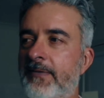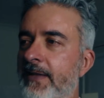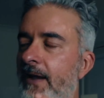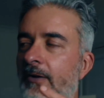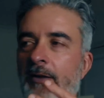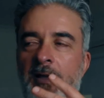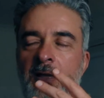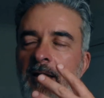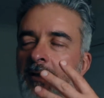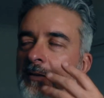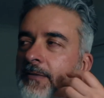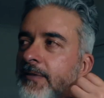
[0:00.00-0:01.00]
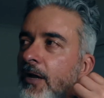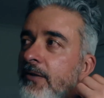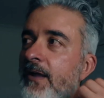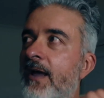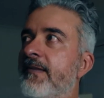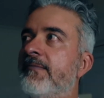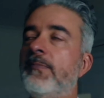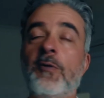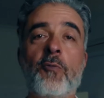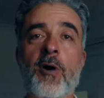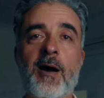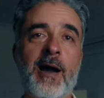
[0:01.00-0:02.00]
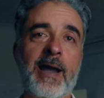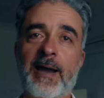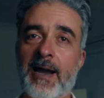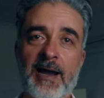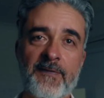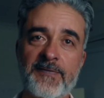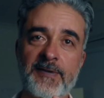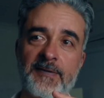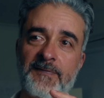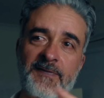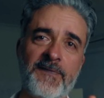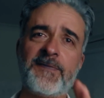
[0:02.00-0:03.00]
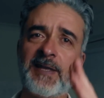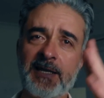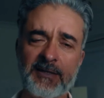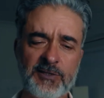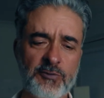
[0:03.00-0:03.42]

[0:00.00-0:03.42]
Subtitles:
Now, don't ask me why after 15,